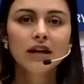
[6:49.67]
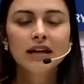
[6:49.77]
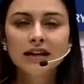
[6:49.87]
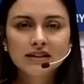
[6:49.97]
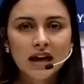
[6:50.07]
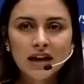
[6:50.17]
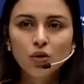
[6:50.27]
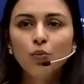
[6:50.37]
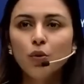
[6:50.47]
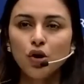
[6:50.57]
I
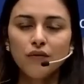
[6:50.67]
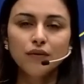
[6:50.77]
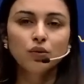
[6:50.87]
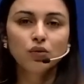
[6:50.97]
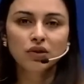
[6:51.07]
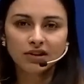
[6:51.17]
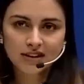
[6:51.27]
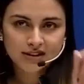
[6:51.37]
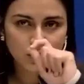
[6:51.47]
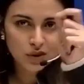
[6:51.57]
hope all of you know the
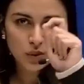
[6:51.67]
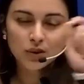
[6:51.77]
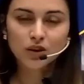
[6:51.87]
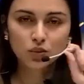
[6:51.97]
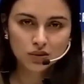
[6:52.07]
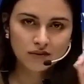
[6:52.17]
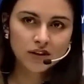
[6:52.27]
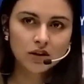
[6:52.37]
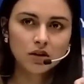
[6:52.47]
eraser which we use with